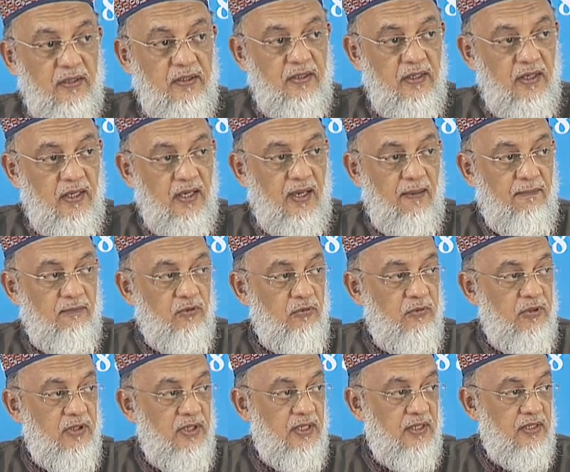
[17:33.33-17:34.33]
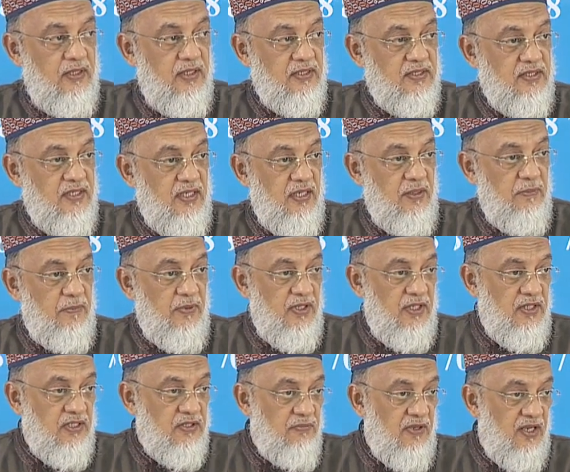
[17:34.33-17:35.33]
they come to me and they say,
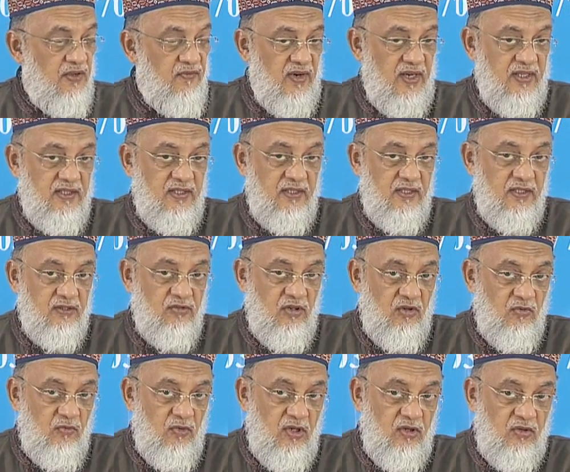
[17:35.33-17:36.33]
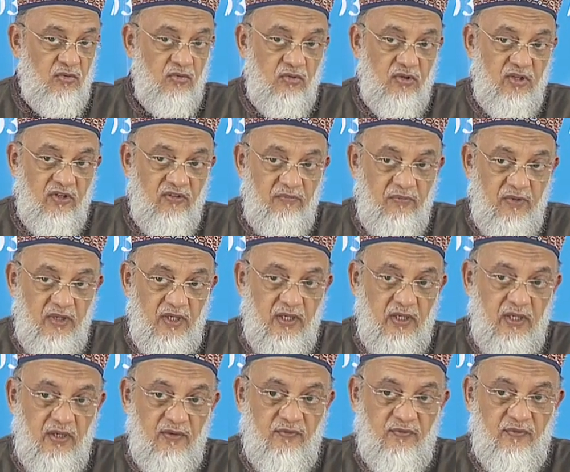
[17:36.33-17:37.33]
please, my father does not want to give
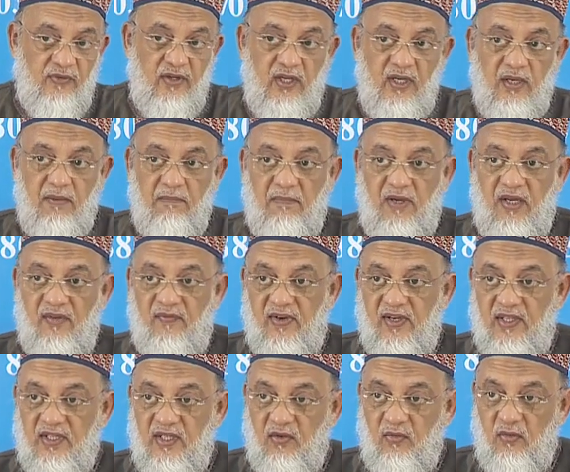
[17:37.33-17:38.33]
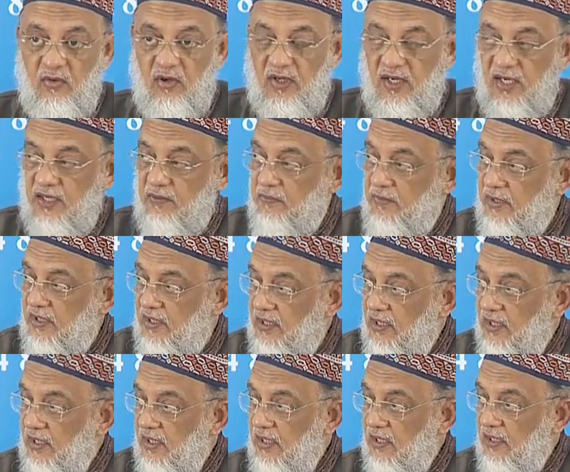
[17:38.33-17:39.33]
me freedom, my father won't let me
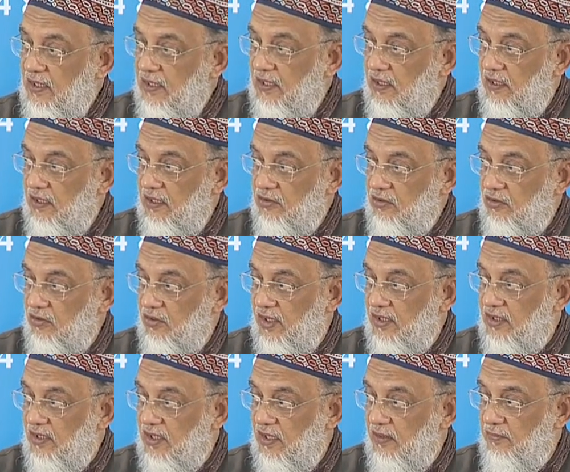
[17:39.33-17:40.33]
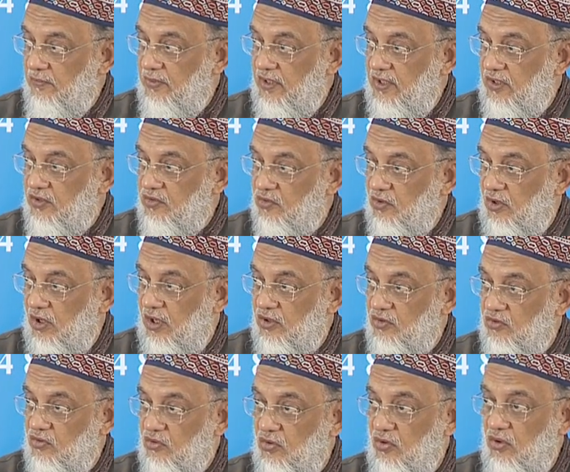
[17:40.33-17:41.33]
run the company and so
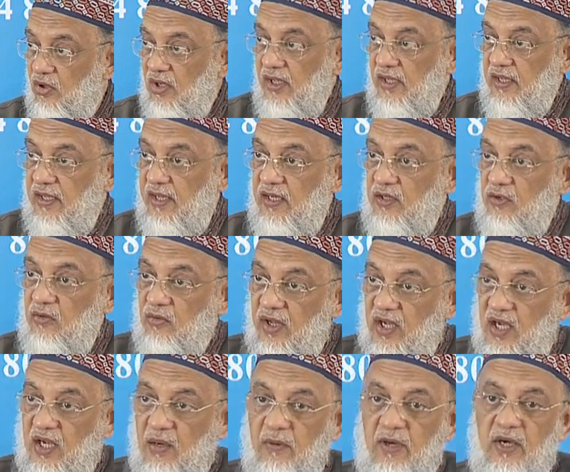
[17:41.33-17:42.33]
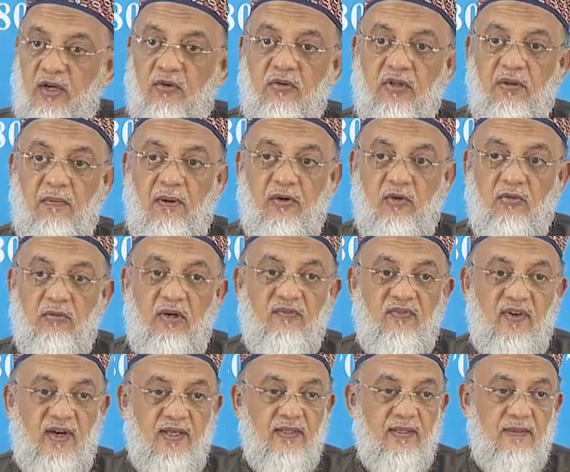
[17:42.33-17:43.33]
on, so can you recommend to my
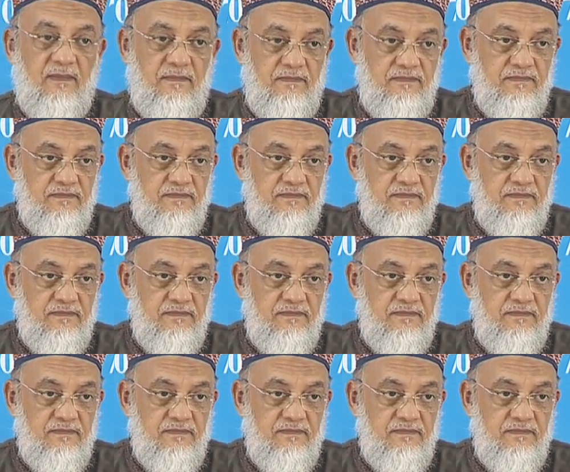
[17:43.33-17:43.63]
father?